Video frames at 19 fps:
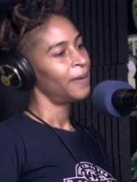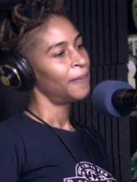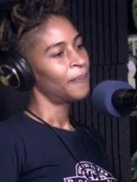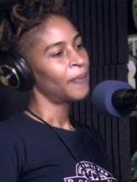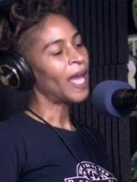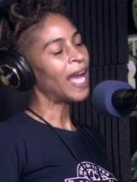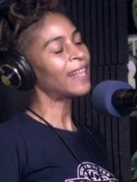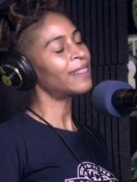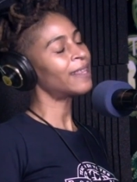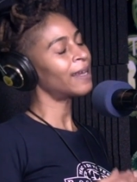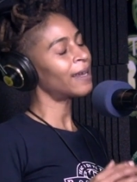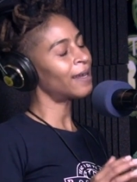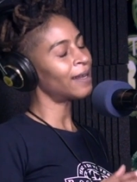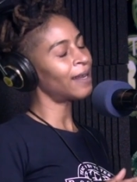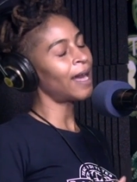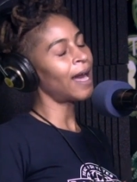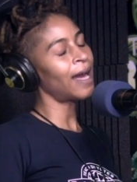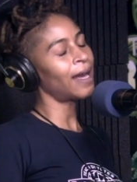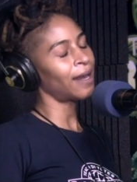I think a
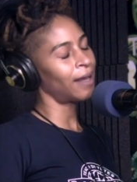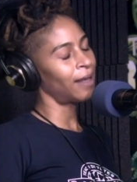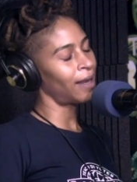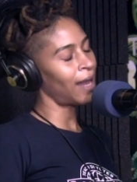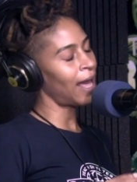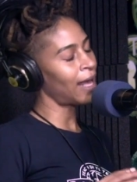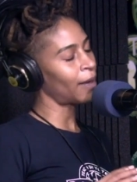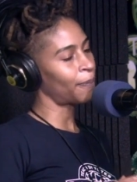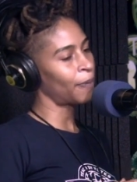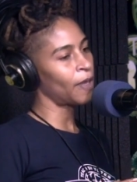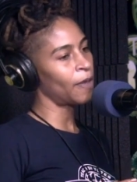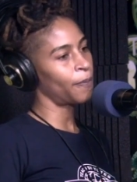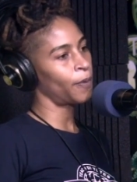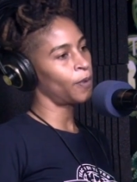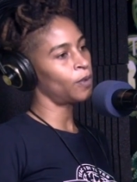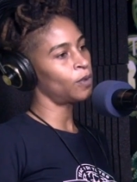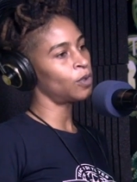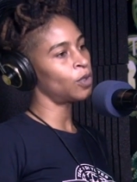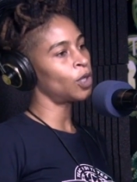lot of
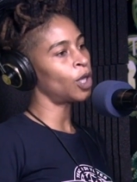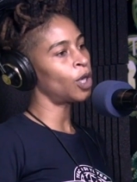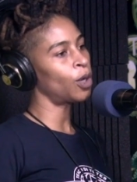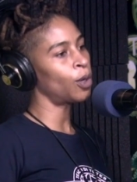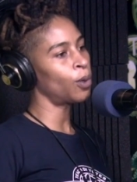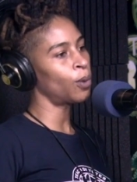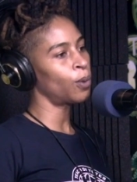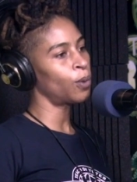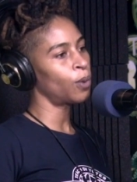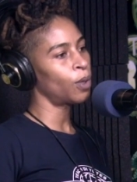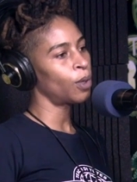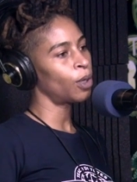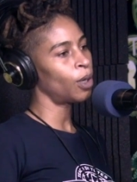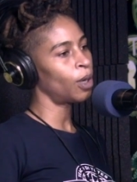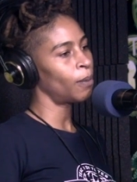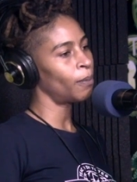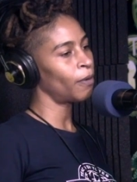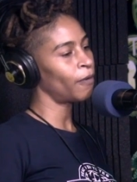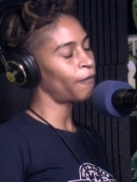people know
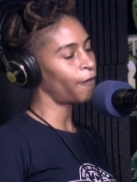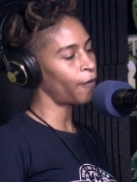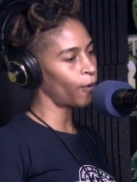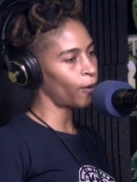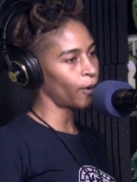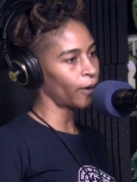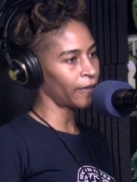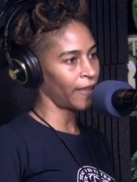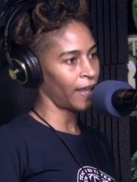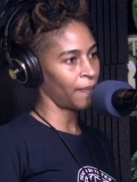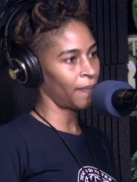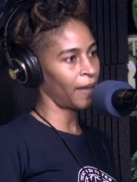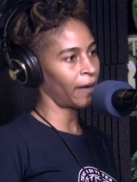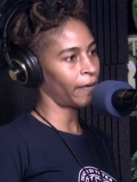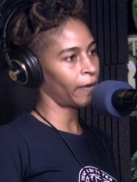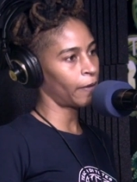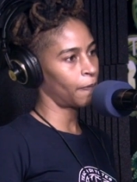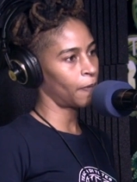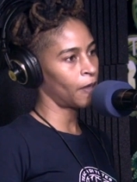before they
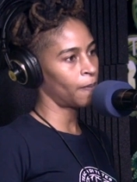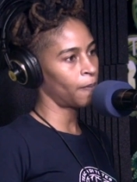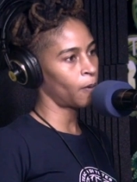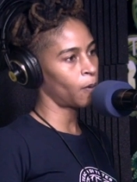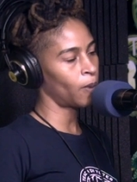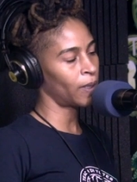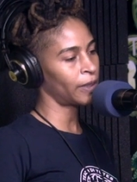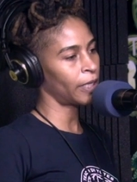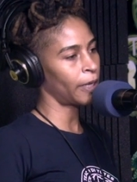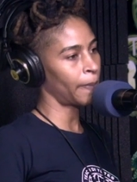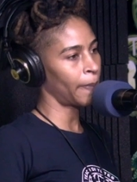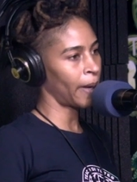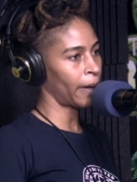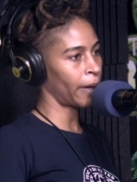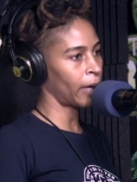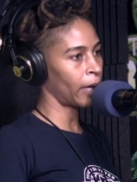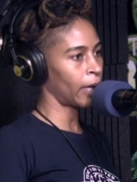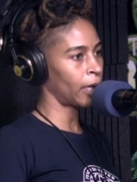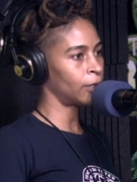marry people what they're
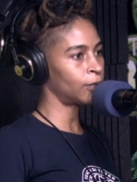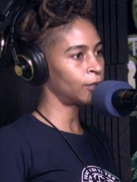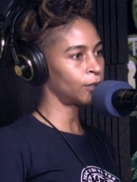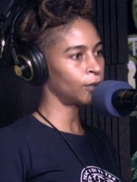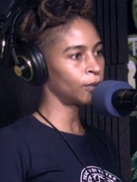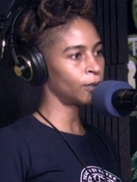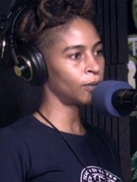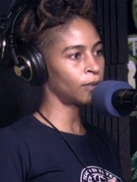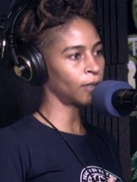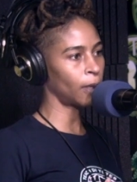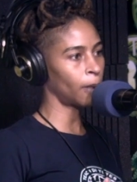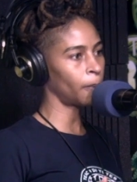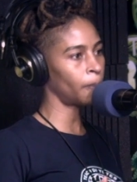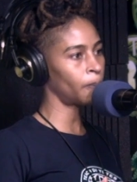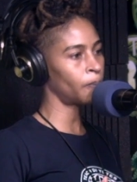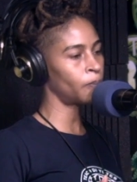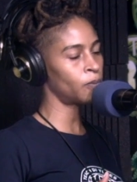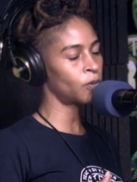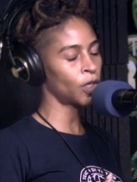marrying into.
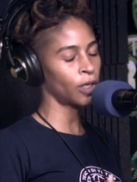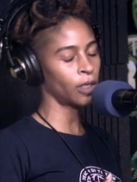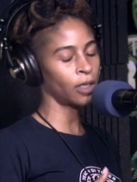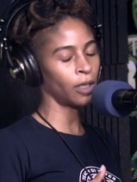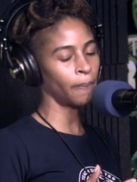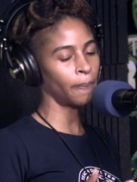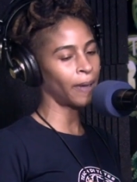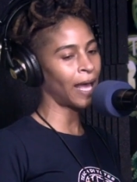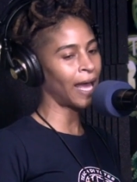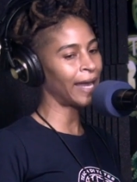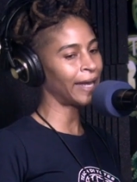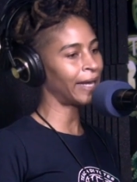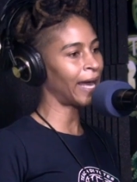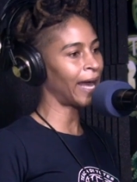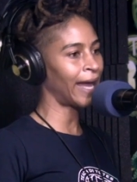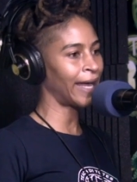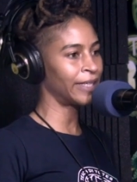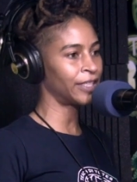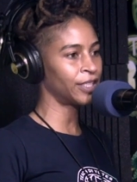Some turn a blind
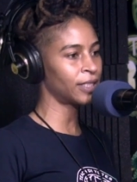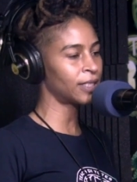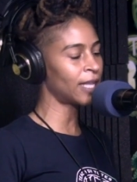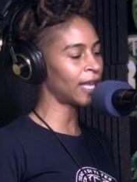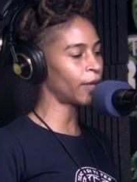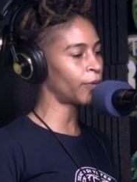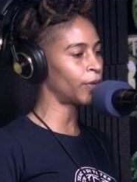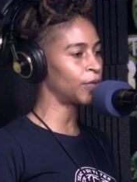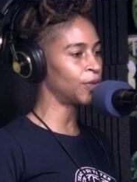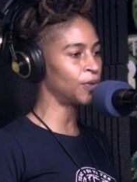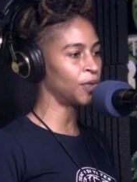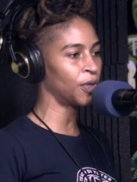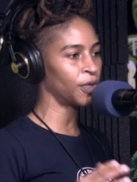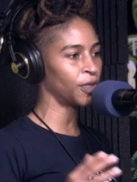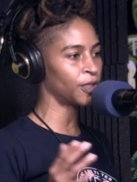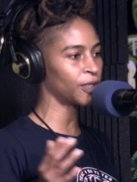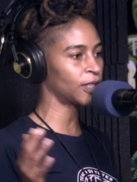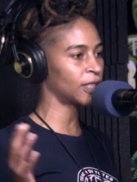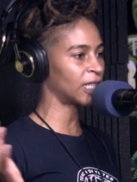eye. Just like when you know
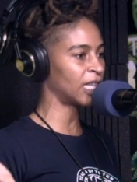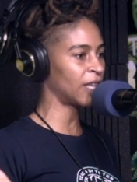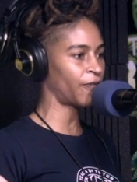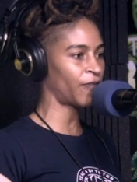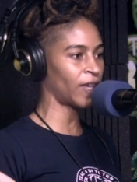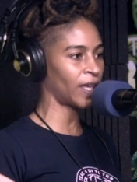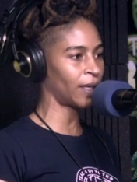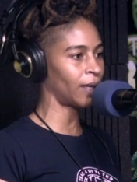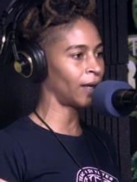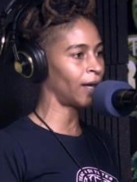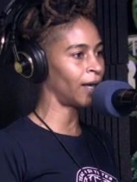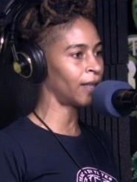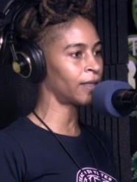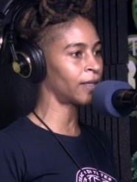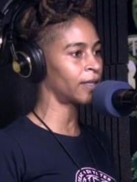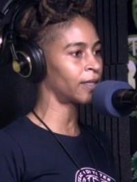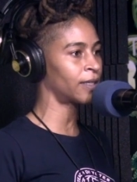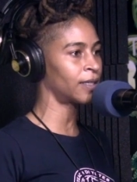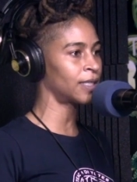your significant
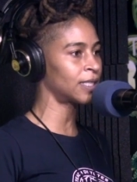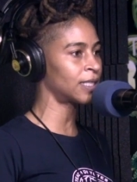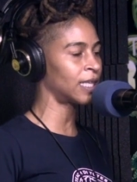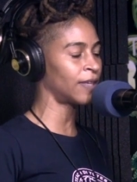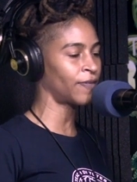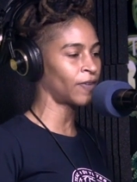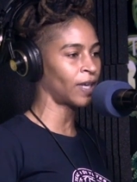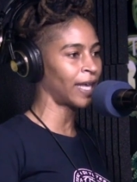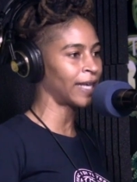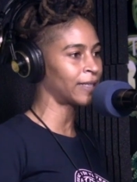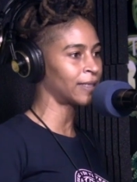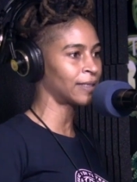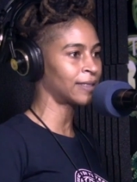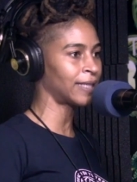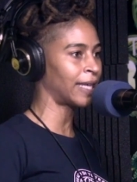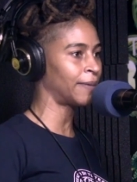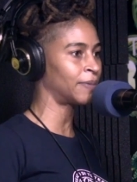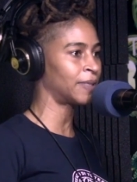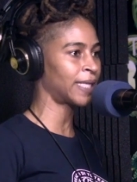other doesn't even like the
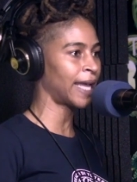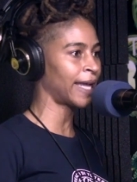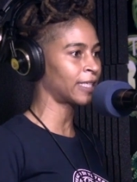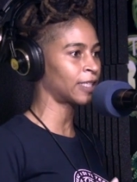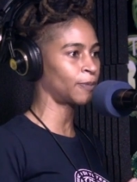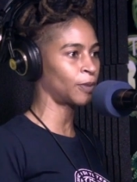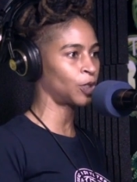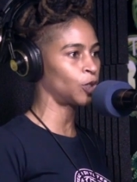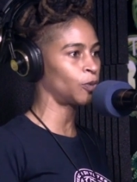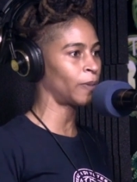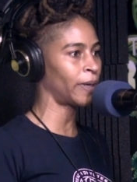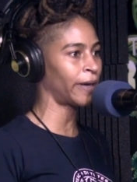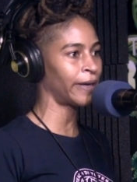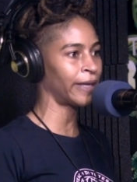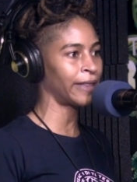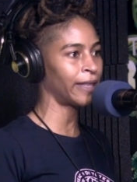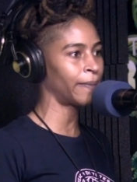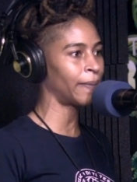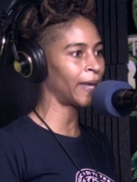same sex, but you marry
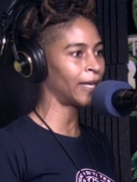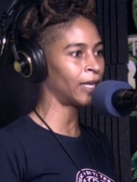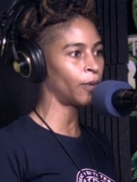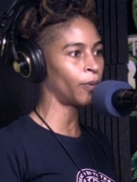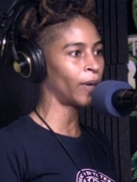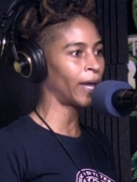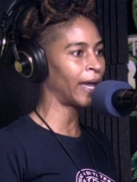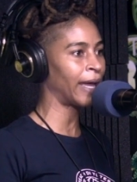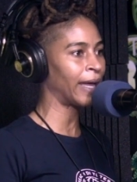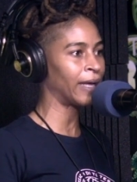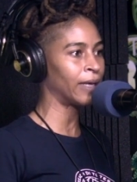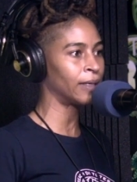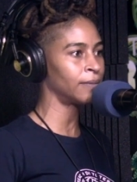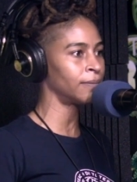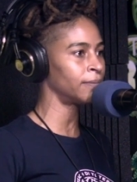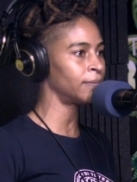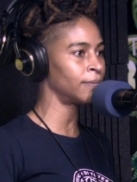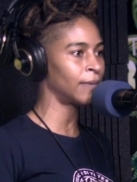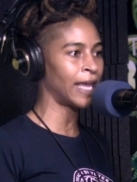them anyway.
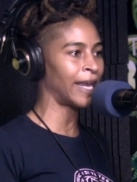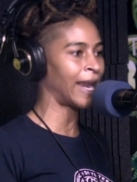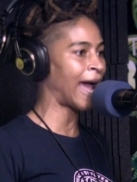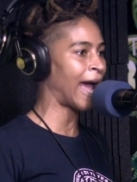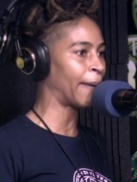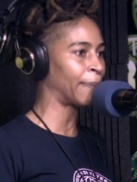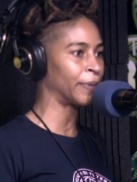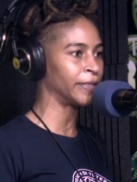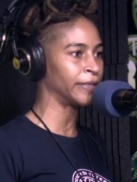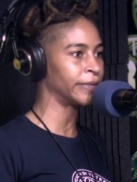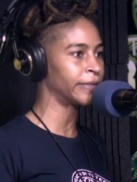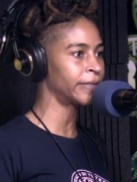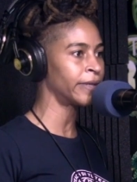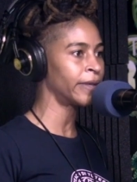It happens.